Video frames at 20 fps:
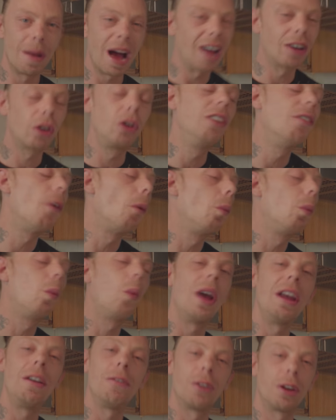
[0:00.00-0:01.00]
Ma I couldn't even
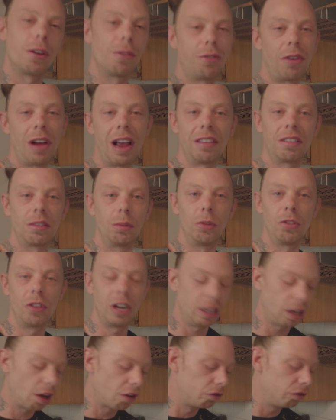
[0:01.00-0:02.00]
wait for the fries to be
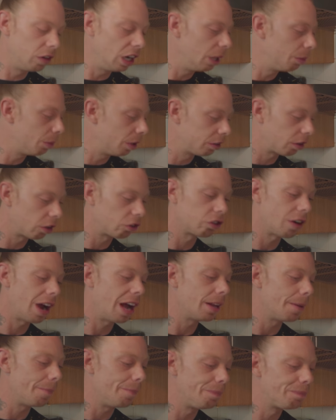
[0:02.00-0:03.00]
ready. I really wanted to
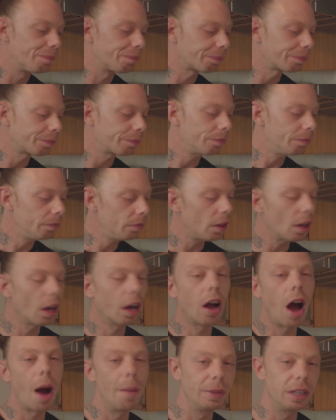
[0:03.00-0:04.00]
try them.
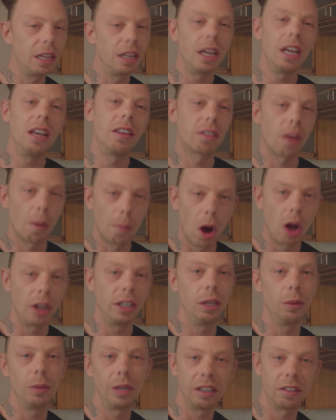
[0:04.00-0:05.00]
Come and eat some
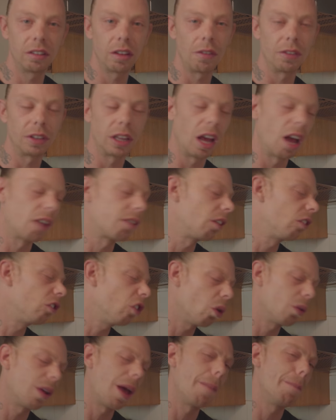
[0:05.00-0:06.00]
honey wings up there. I think,
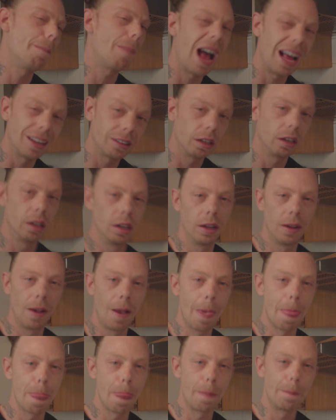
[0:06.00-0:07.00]
you're that bad.
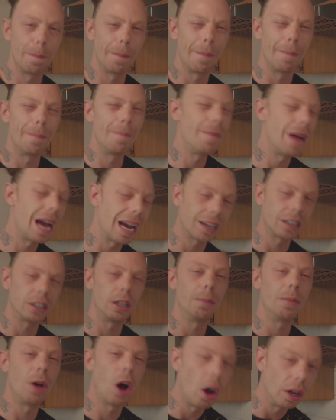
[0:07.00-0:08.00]

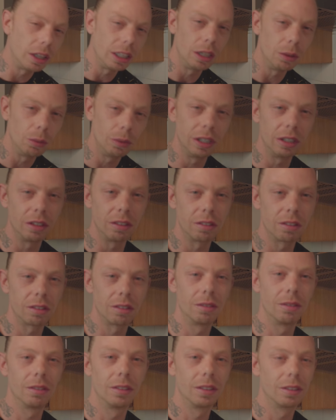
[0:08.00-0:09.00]
Magnum
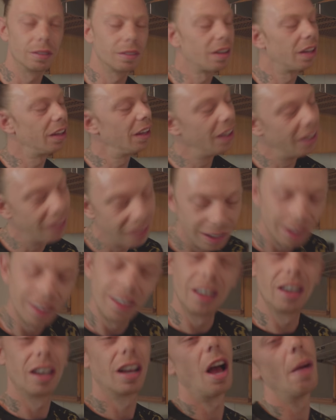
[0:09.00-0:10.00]
honey
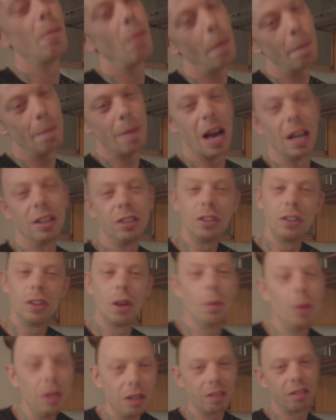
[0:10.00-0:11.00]
wings. Come on, man. You
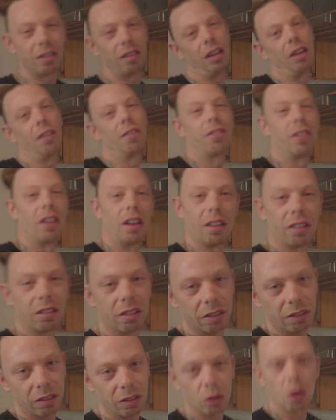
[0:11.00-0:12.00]
know you see it
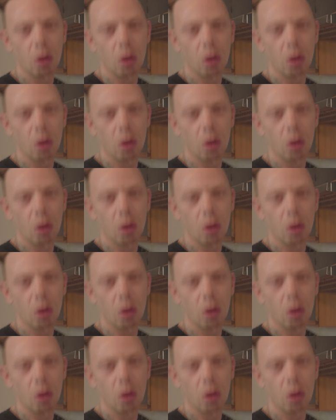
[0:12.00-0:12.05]
first.